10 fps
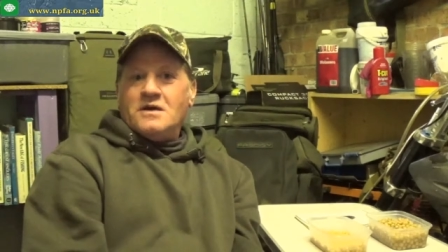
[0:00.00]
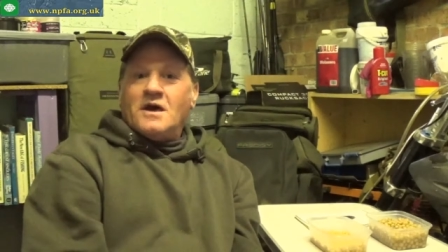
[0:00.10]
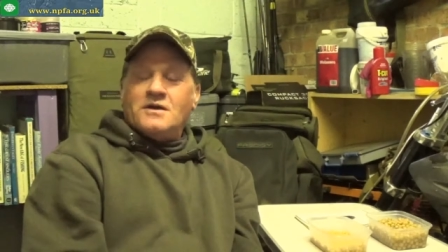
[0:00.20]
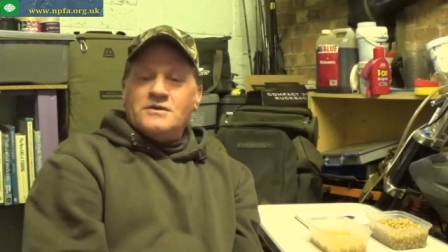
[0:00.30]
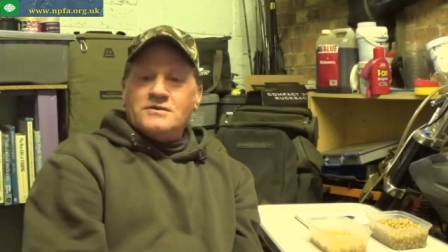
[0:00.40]

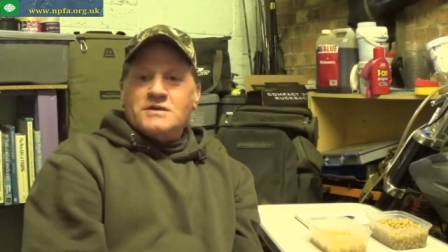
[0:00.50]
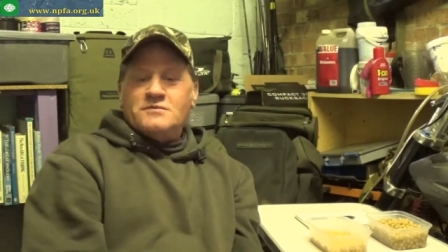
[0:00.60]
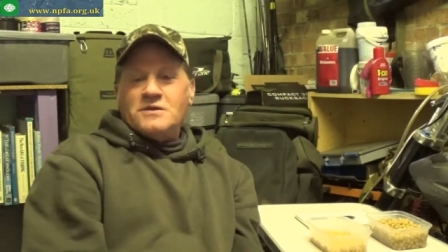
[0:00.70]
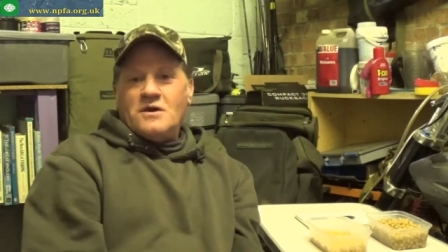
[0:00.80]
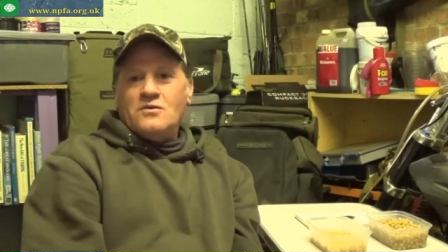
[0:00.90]
and you tip
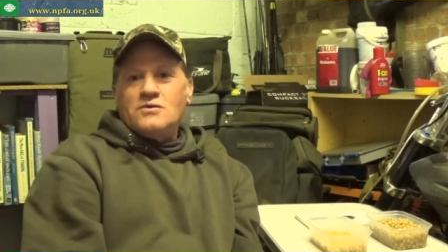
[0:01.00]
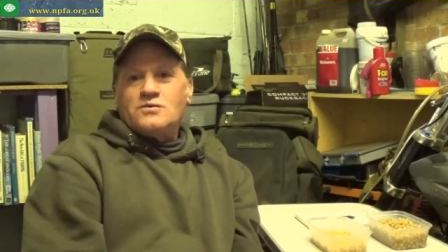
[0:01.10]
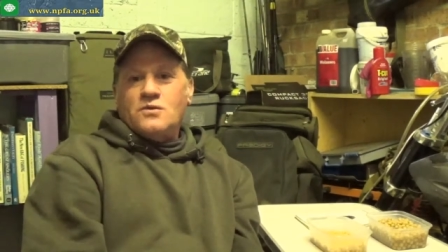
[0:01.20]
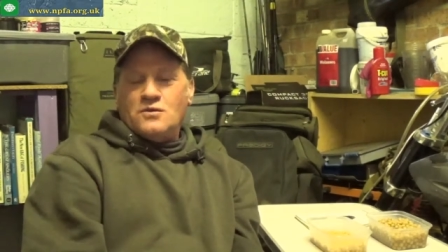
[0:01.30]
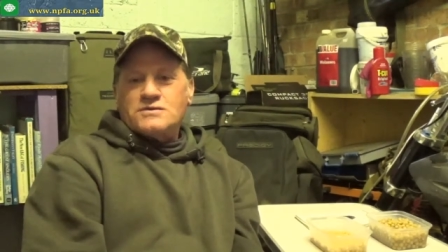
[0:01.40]
the old
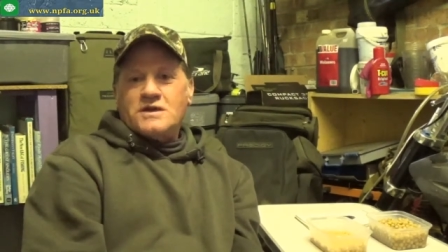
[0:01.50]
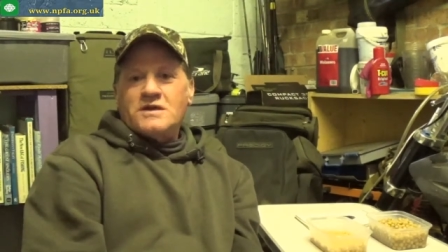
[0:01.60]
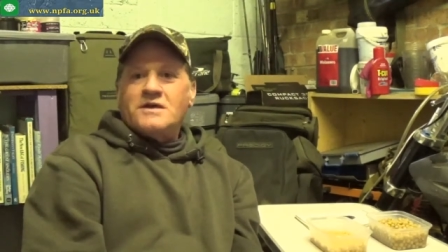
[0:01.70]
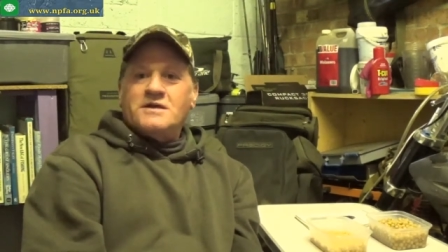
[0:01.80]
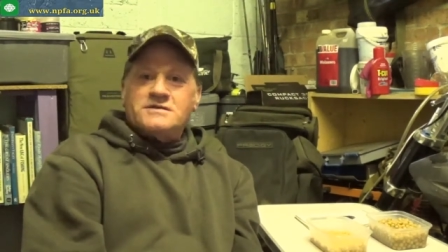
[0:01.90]
water
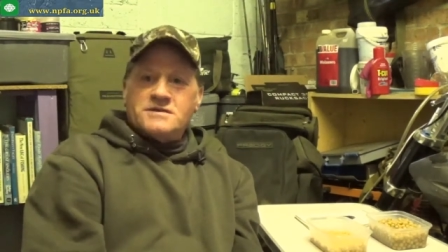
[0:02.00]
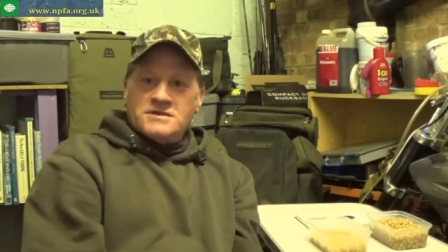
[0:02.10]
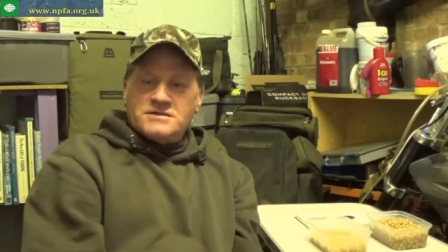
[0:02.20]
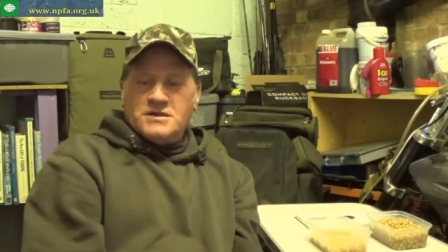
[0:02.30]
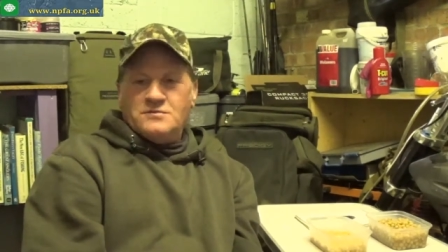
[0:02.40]
into the
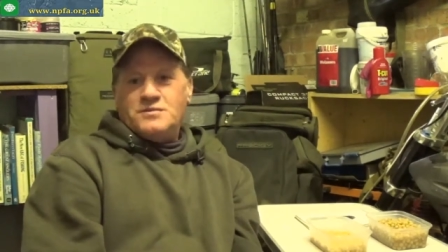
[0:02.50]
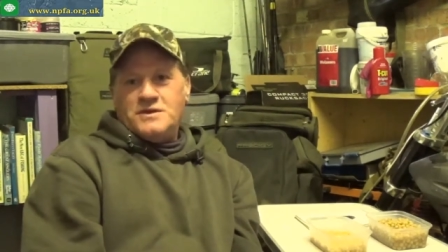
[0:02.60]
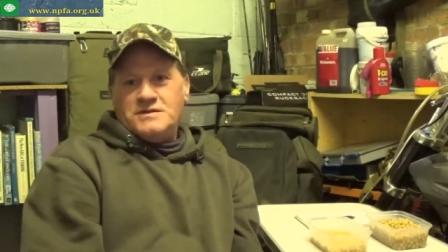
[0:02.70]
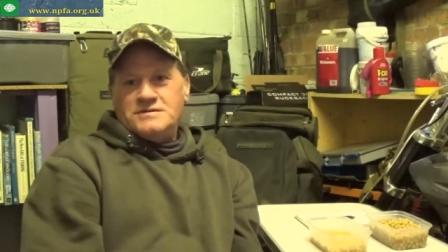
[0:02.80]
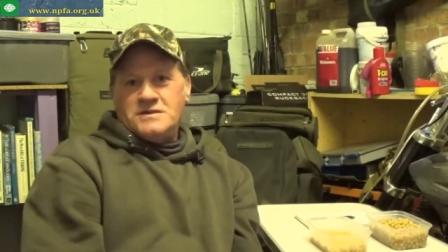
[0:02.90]

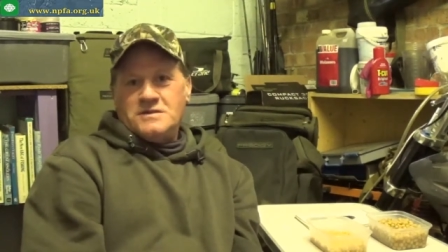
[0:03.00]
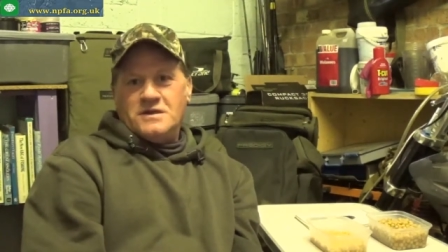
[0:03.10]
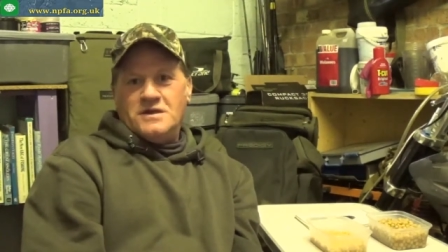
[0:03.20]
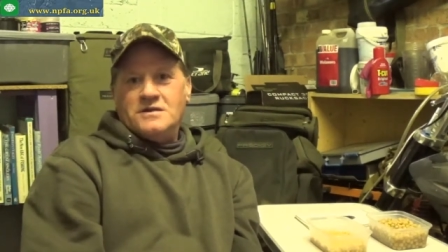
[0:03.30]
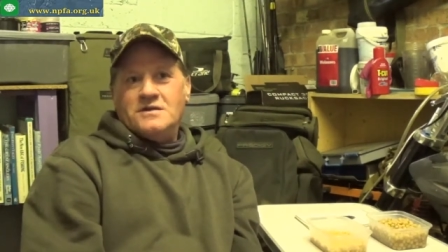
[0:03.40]
chickpeas,
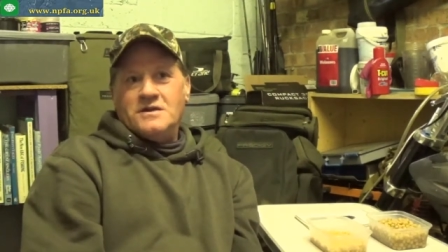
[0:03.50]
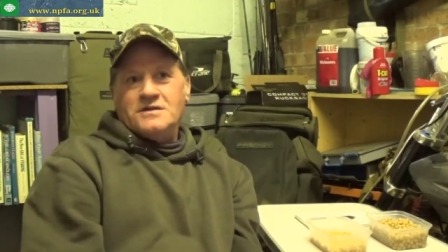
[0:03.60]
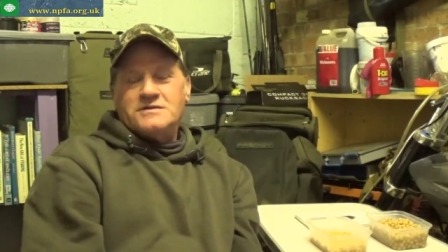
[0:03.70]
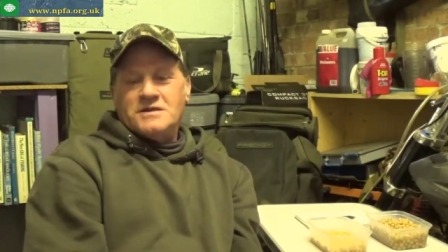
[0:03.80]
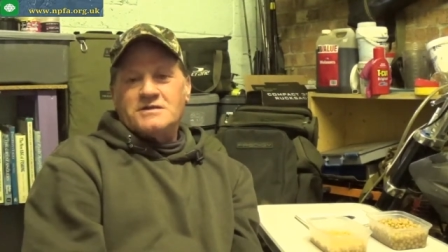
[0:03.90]

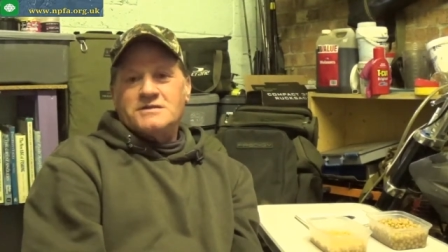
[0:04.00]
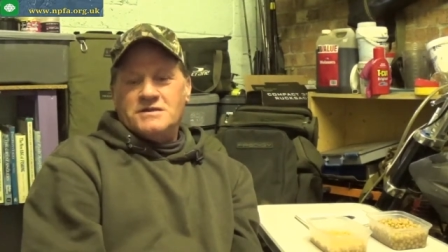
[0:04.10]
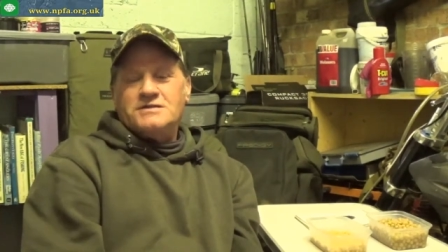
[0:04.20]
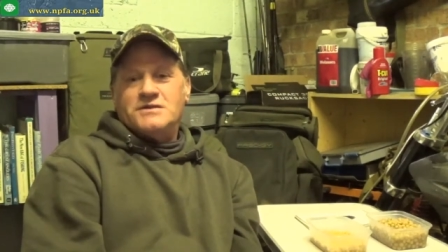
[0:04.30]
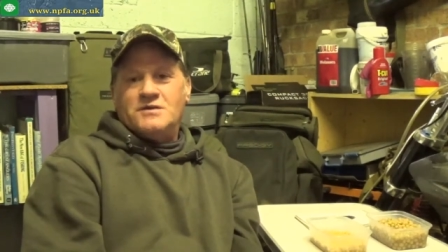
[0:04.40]
into the tin
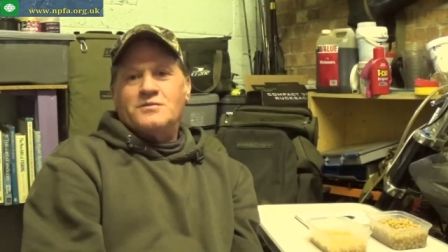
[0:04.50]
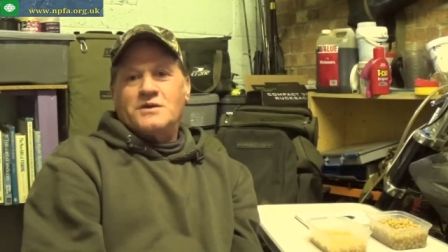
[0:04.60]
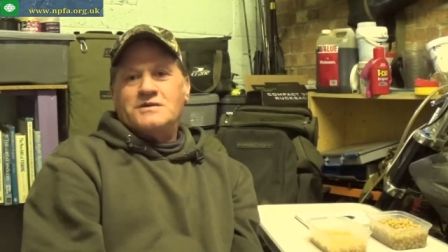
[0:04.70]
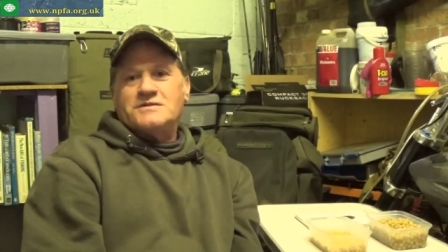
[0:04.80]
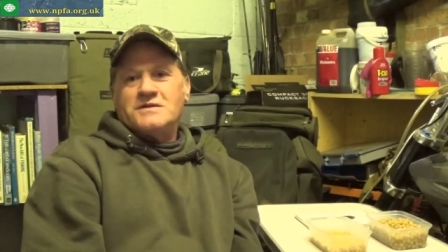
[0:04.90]

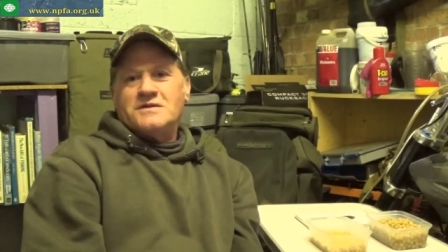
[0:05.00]
chickpeas.